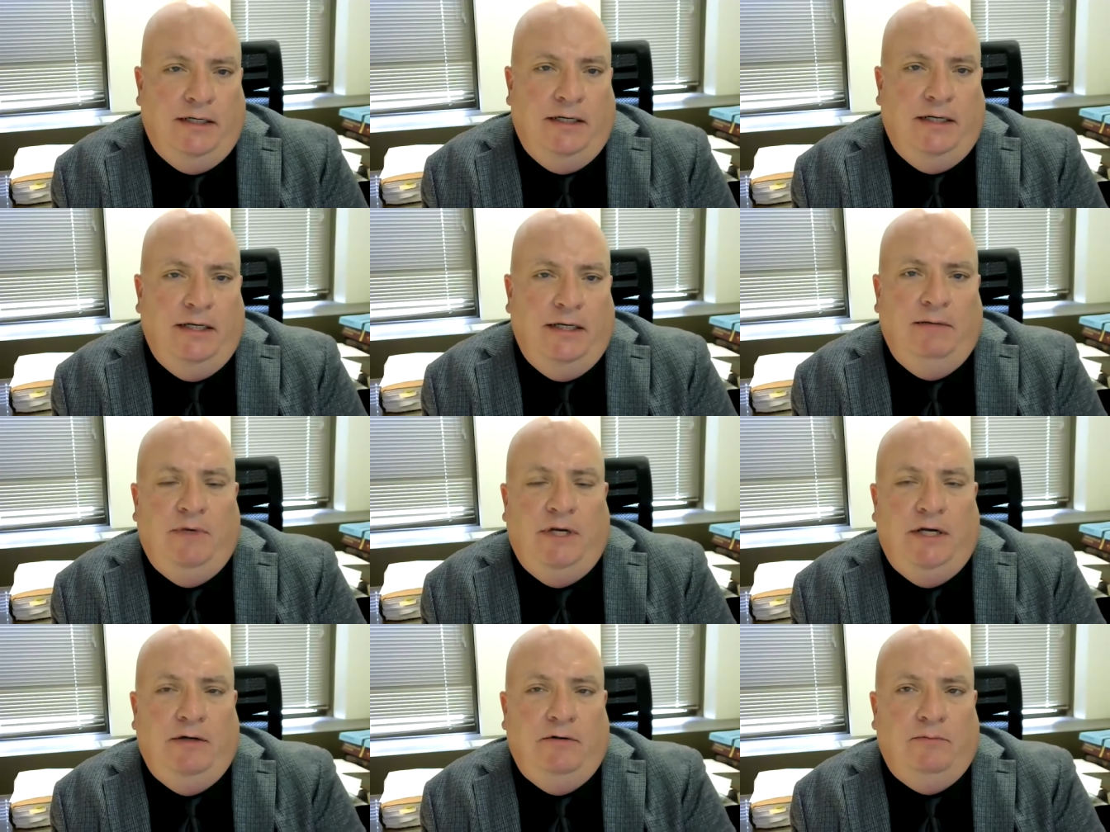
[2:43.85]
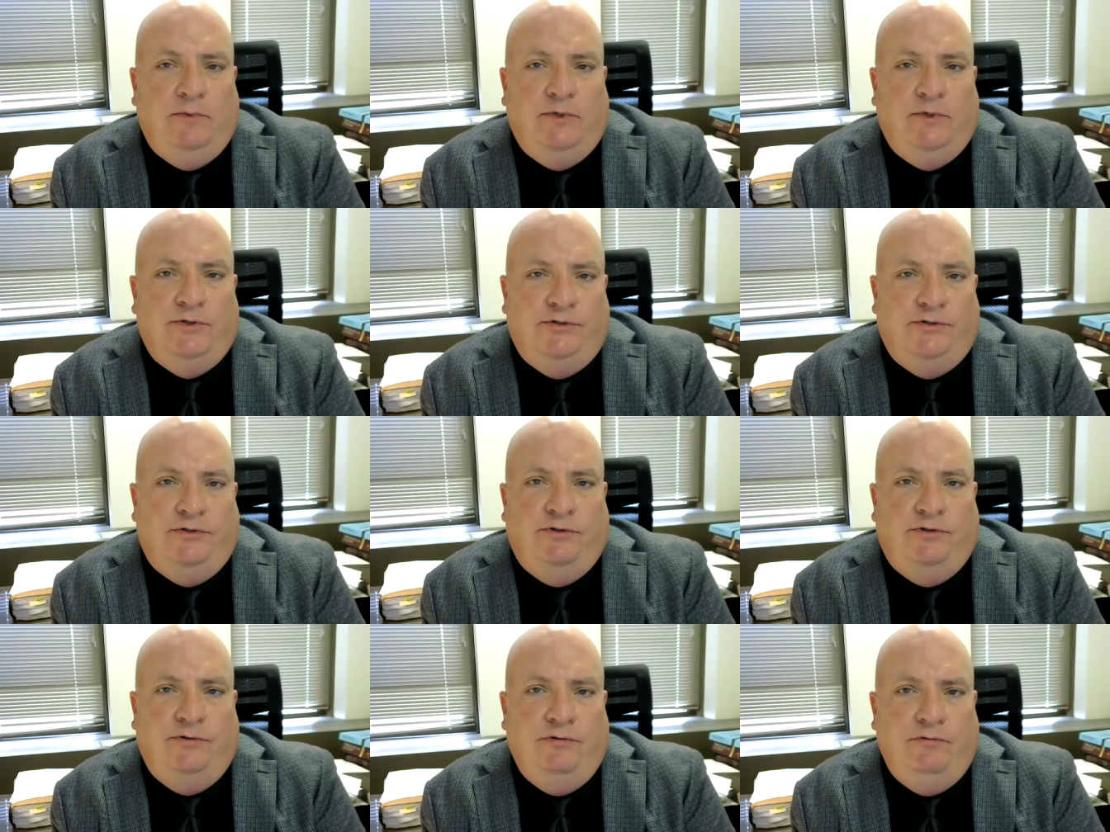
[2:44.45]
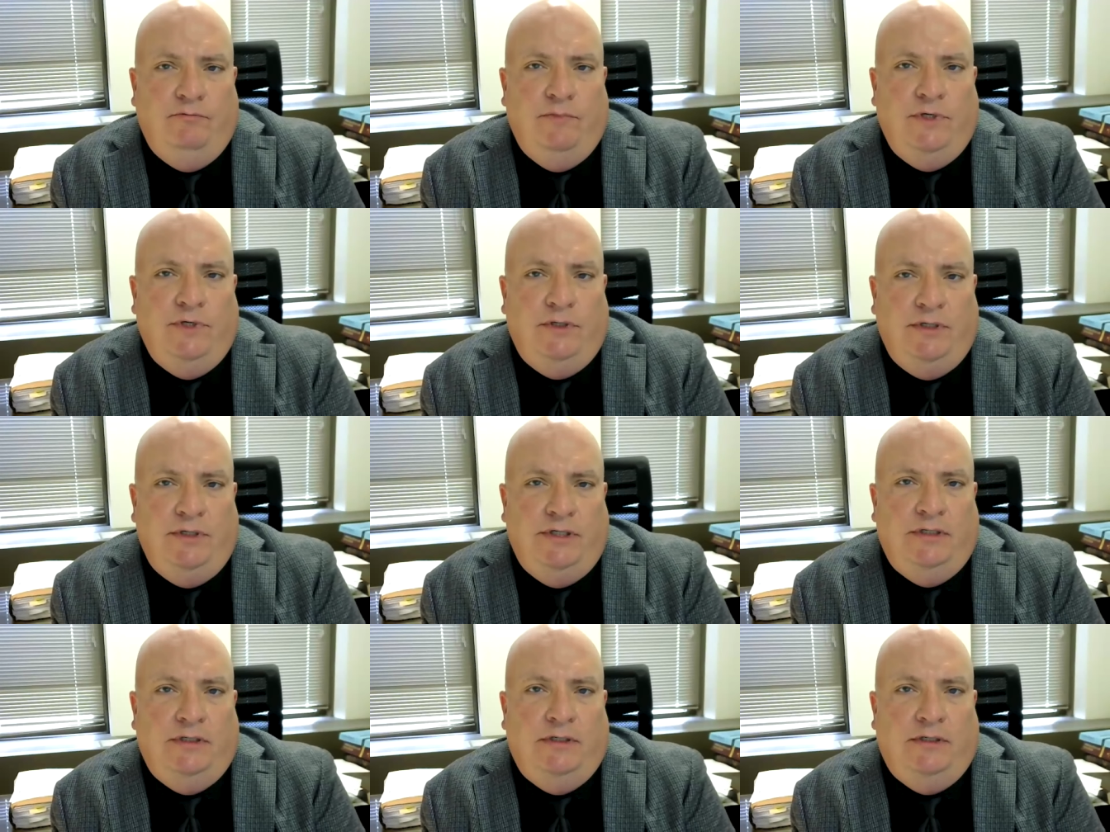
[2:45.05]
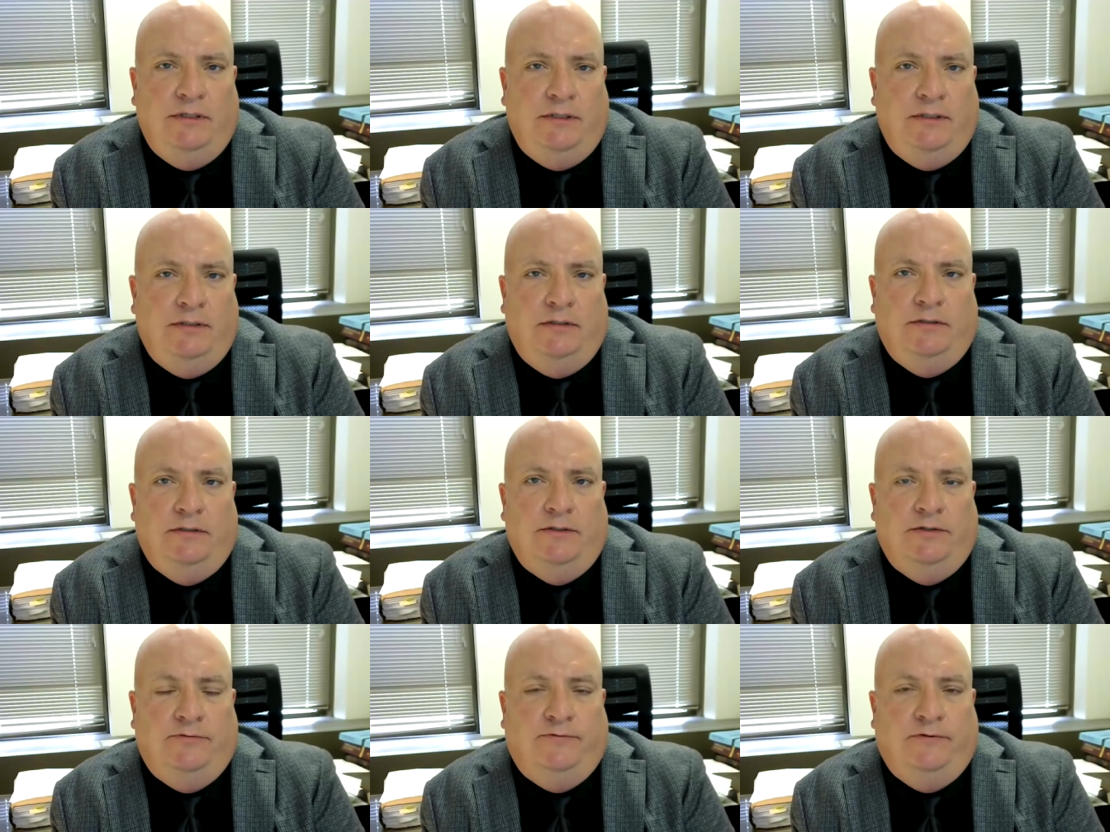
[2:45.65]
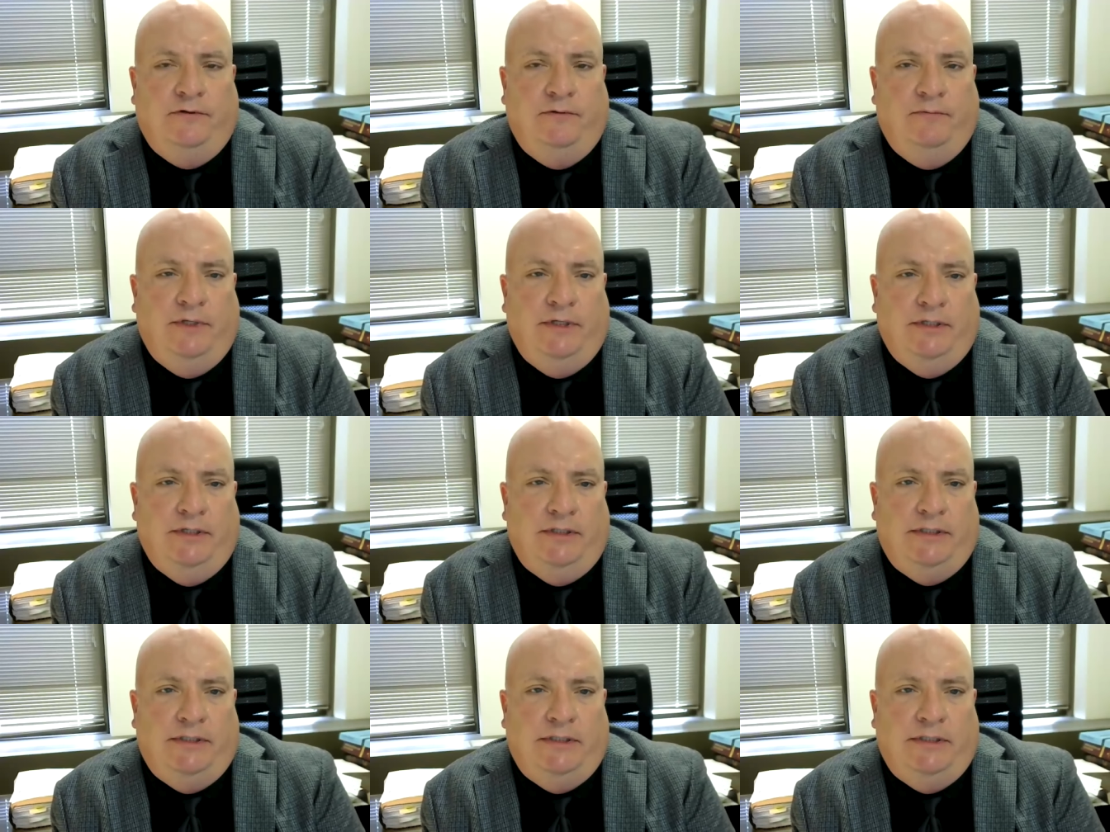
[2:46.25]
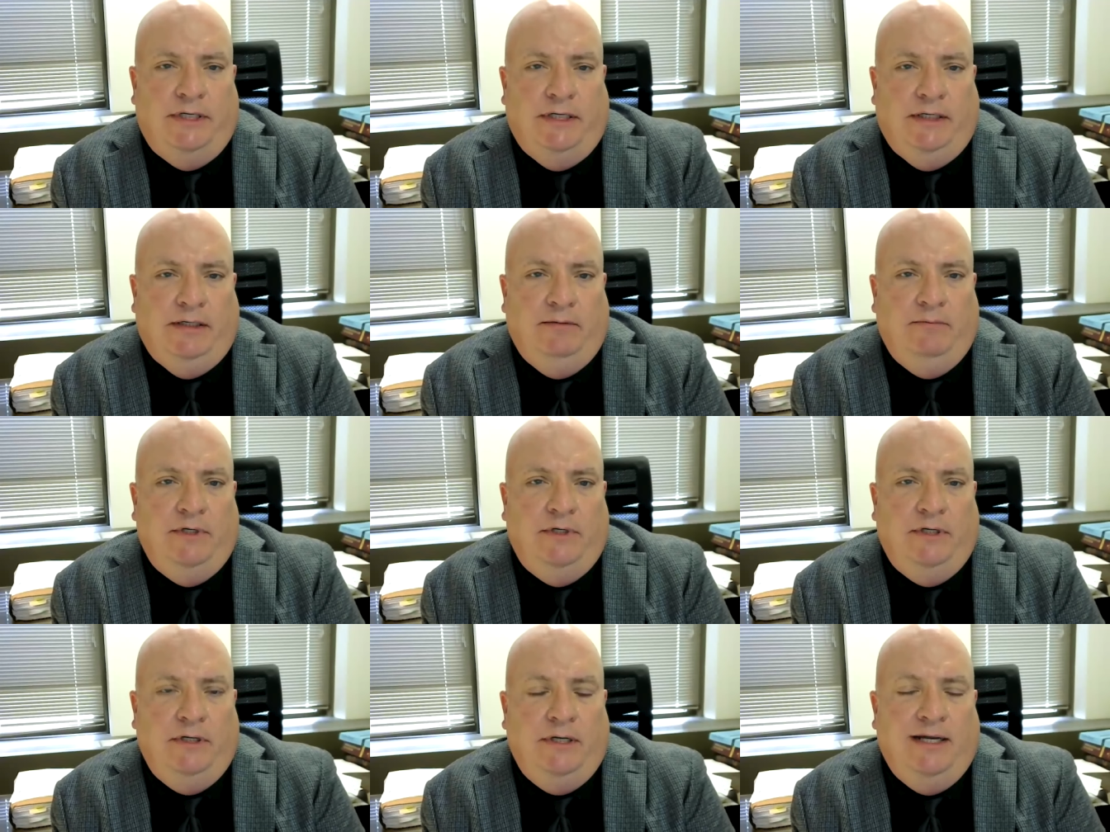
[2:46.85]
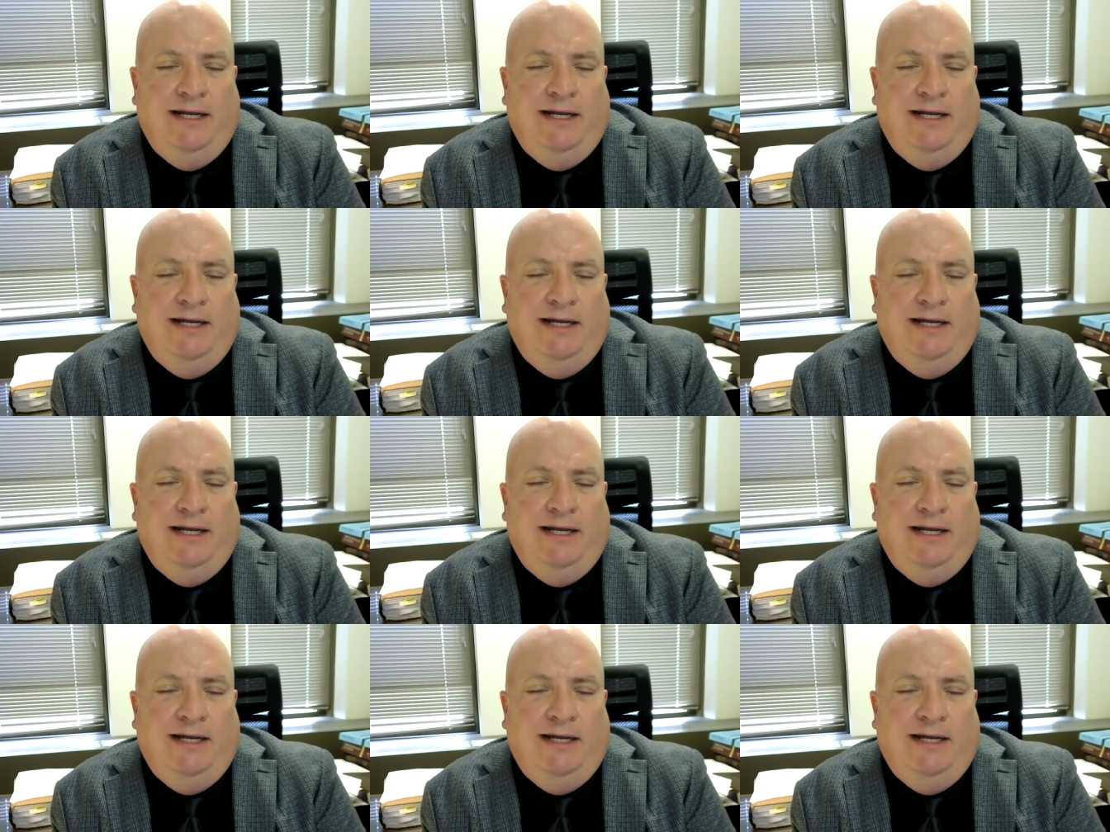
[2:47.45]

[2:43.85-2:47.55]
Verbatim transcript: he made almost $2 million from this scheme.